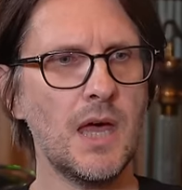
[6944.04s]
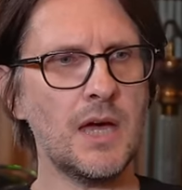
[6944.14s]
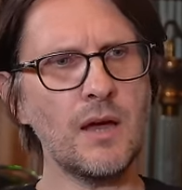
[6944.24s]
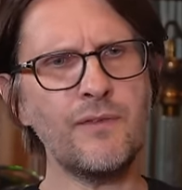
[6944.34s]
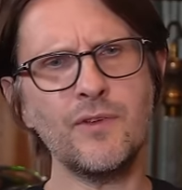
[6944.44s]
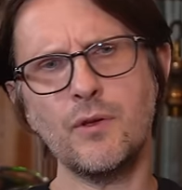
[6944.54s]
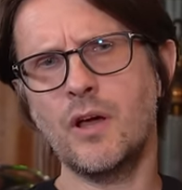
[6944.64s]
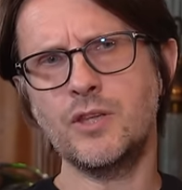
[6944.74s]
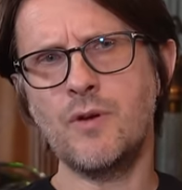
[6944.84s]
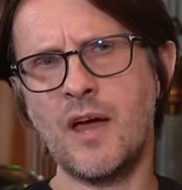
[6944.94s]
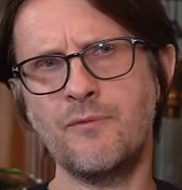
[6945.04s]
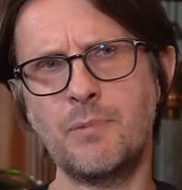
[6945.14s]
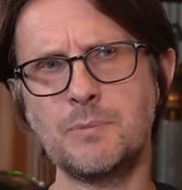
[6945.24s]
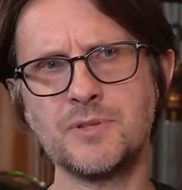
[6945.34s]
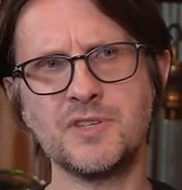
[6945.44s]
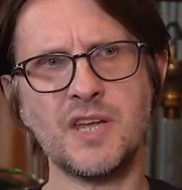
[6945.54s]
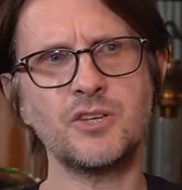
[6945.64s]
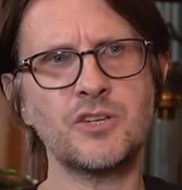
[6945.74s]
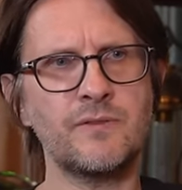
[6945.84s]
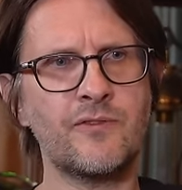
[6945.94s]
And I feel like you have people's
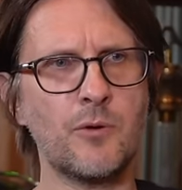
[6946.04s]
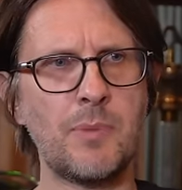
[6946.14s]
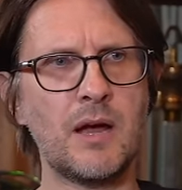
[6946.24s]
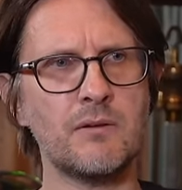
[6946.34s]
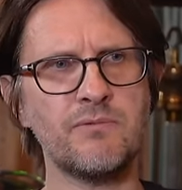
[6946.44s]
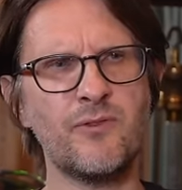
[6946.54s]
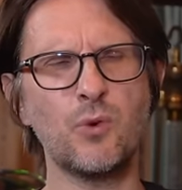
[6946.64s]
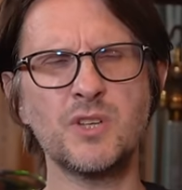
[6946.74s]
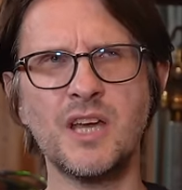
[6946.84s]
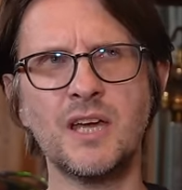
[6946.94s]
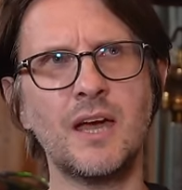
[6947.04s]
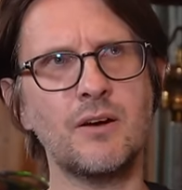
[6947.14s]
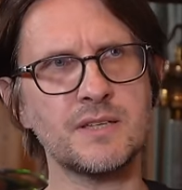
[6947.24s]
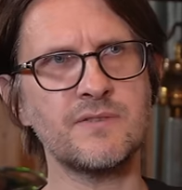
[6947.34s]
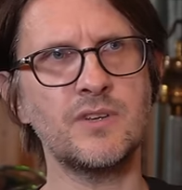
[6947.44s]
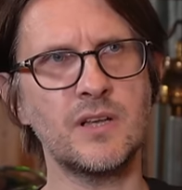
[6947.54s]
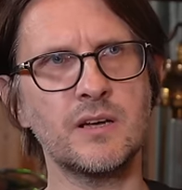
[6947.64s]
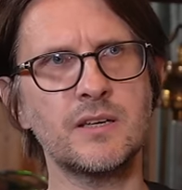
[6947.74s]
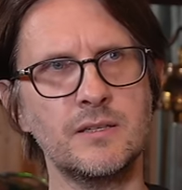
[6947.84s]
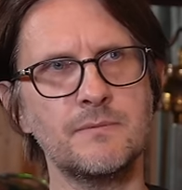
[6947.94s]
attention for about 48 hours if you're
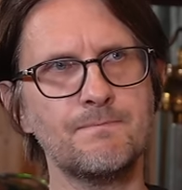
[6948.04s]
lucky.